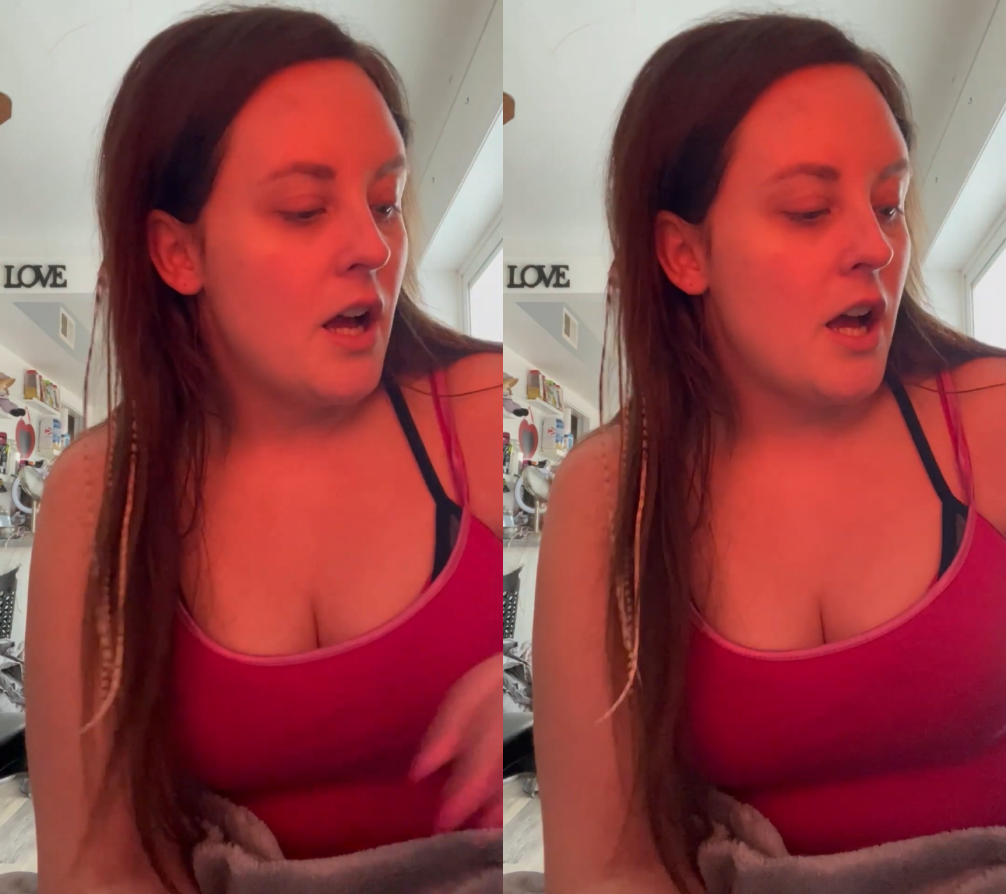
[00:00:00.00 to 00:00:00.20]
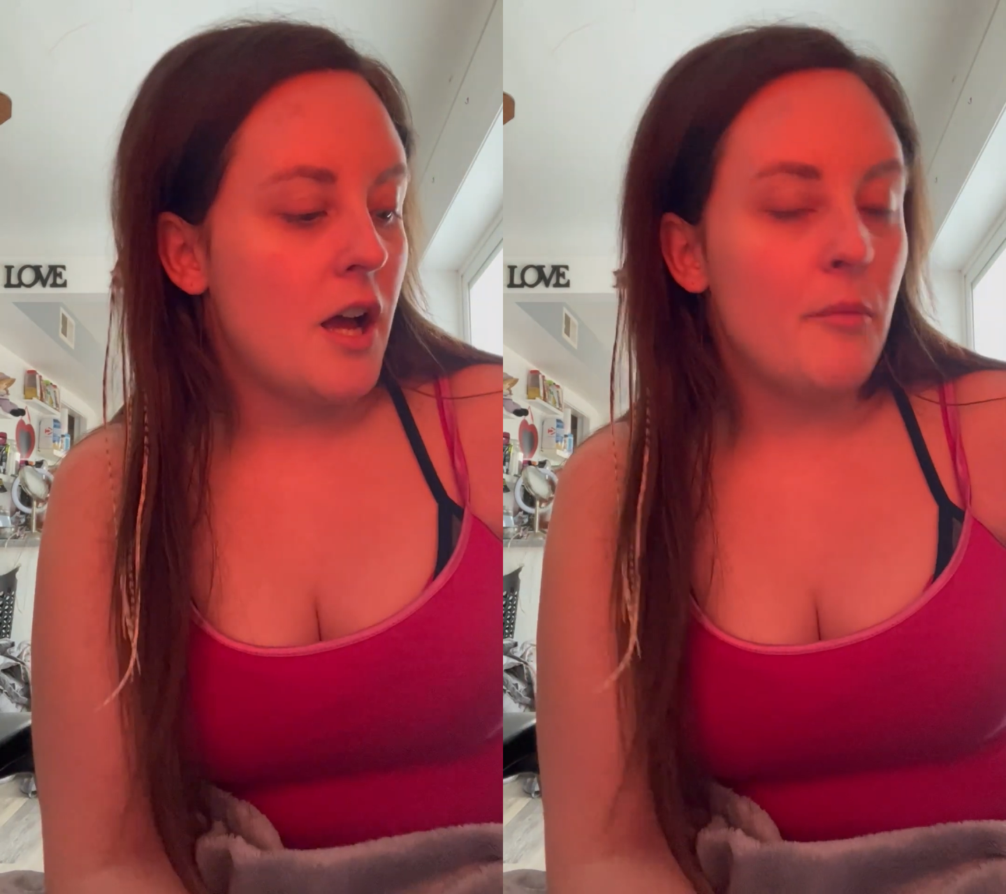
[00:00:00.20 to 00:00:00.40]

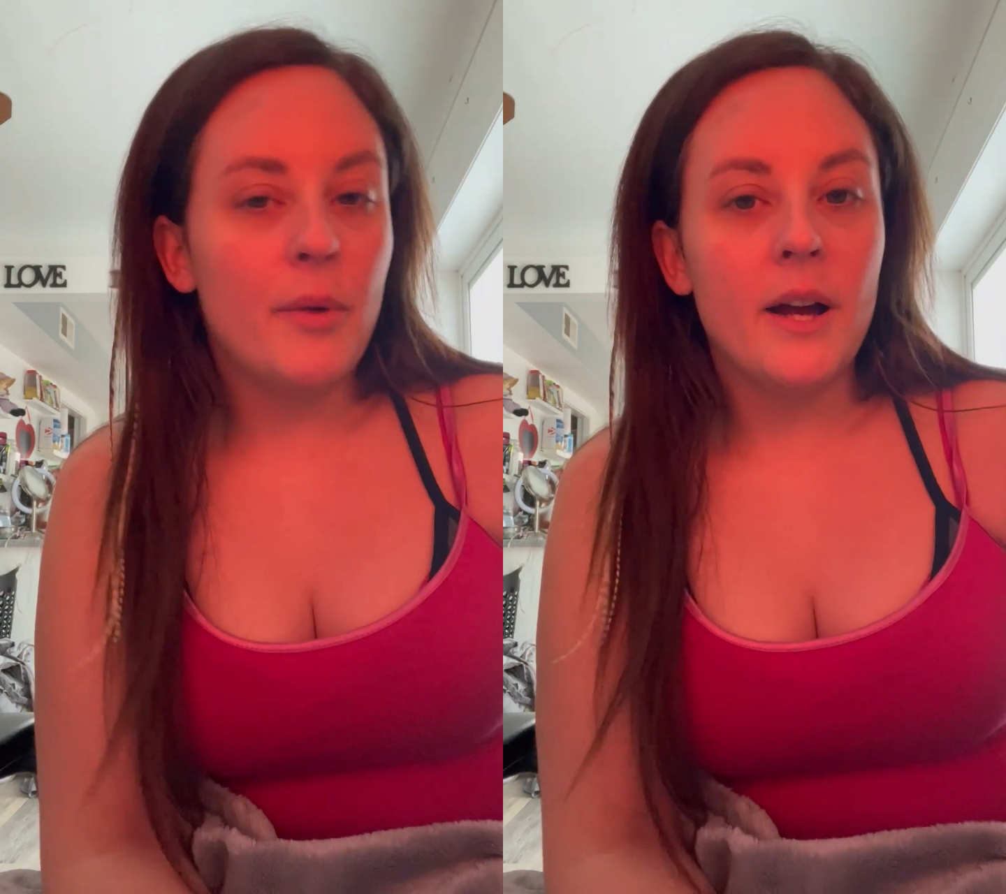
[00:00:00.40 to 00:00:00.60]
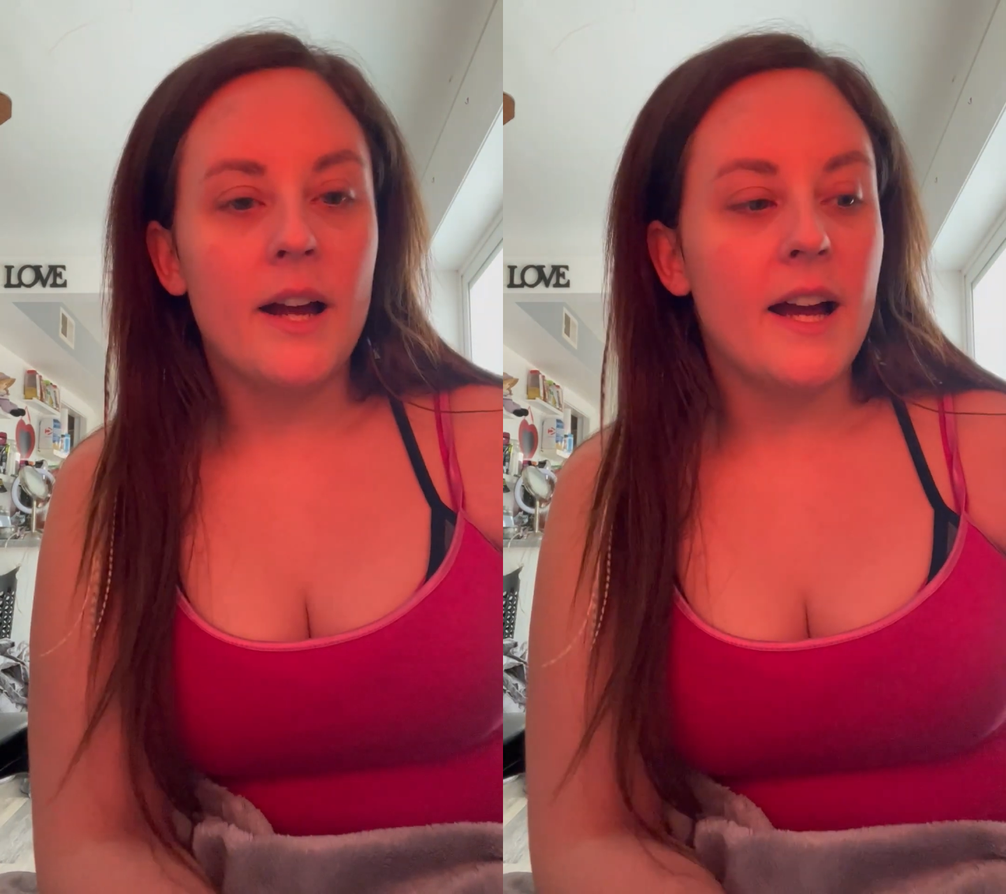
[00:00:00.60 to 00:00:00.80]

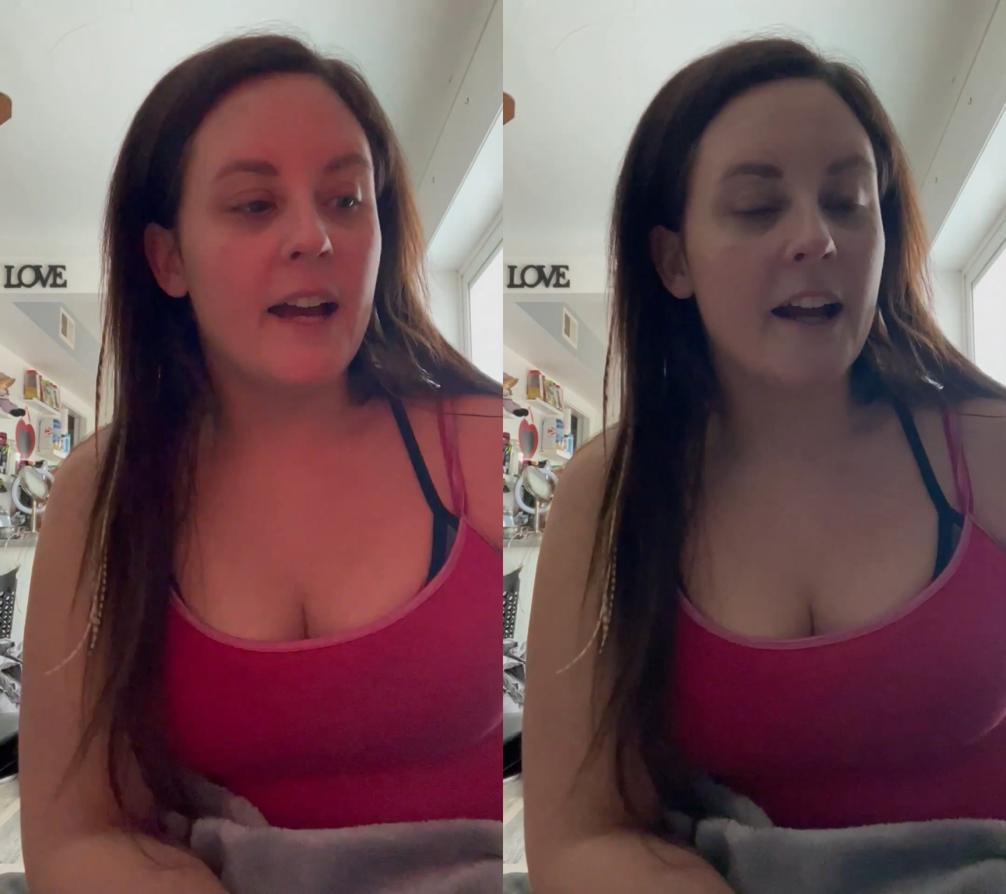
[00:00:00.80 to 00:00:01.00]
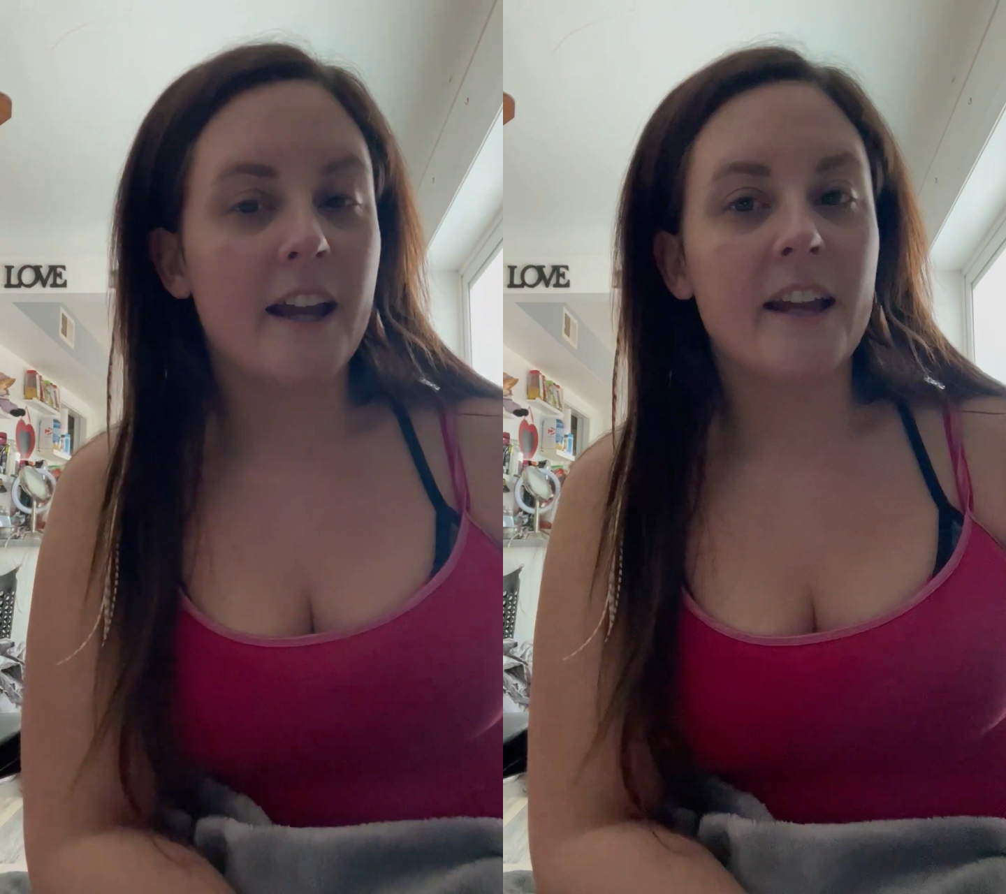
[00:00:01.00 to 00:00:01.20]
But
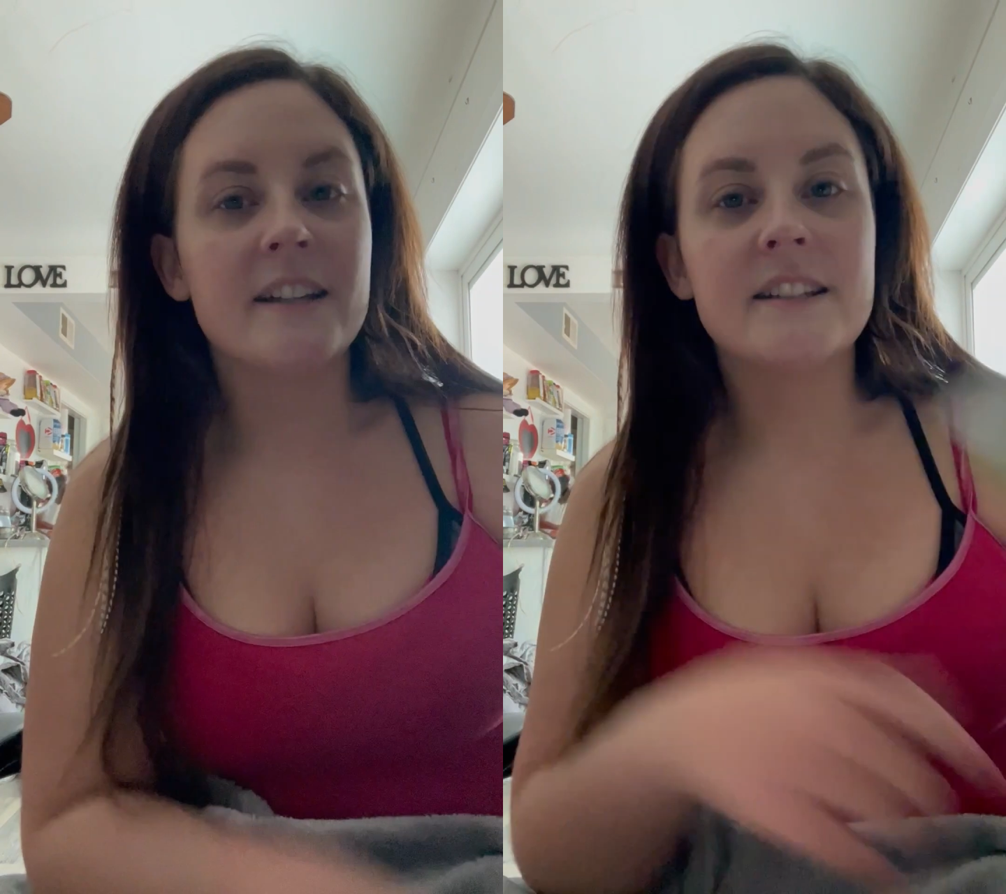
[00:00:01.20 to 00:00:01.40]
I